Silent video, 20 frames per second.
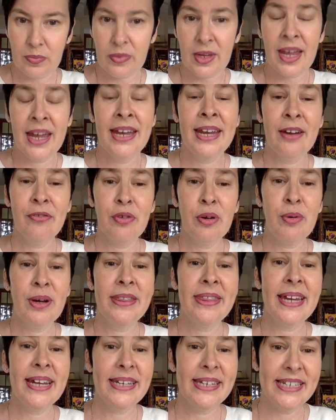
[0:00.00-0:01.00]
And
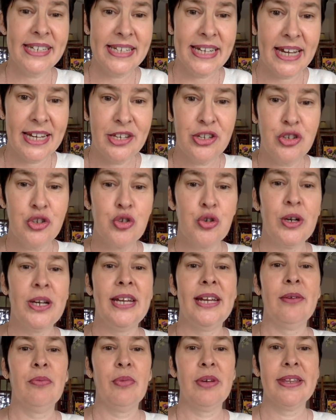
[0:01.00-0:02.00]
everyone that does join
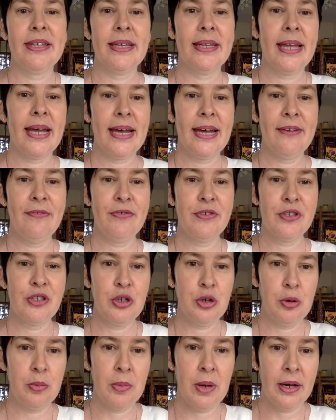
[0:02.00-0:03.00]
in with the live
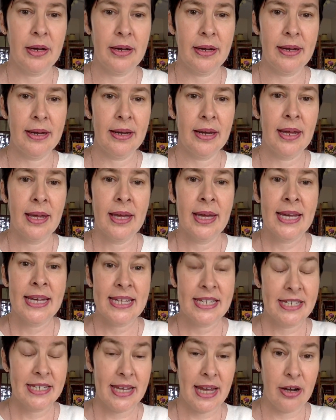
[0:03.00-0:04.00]
Zoom on
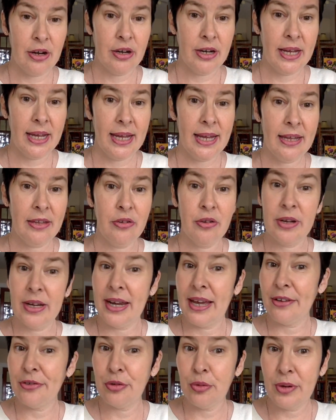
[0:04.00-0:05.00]
Saturday, you can
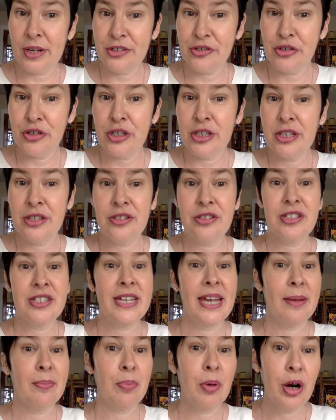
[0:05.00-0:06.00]
ask questions,
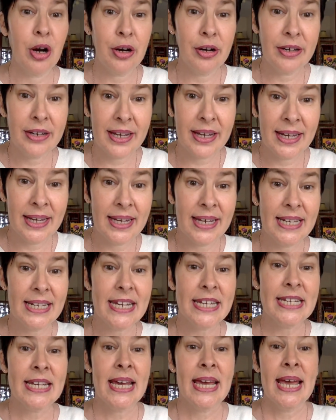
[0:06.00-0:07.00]
take part in
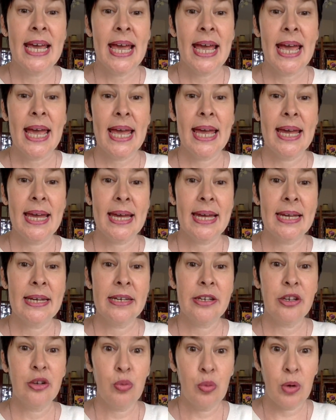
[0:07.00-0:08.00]
it, and
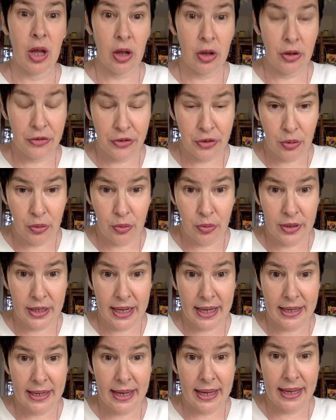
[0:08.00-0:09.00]
you will also
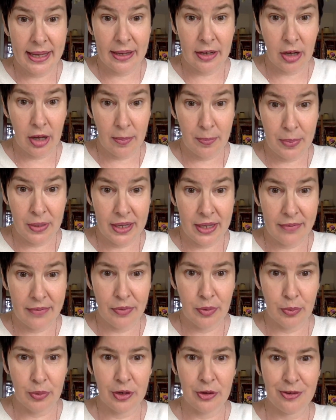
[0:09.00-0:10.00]
get a copy of
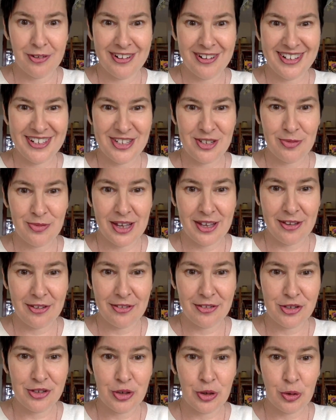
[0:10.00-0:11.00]
the recording as well.
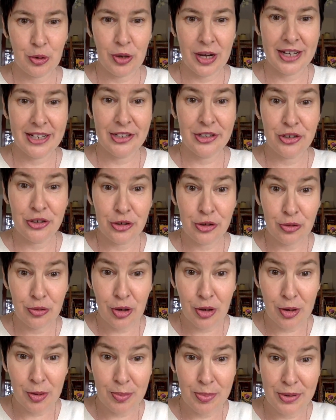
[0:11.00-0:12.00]
So I do
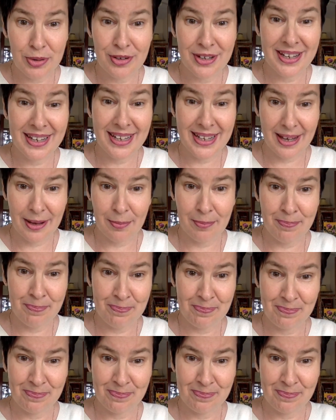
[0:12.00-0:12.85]
hope you can come.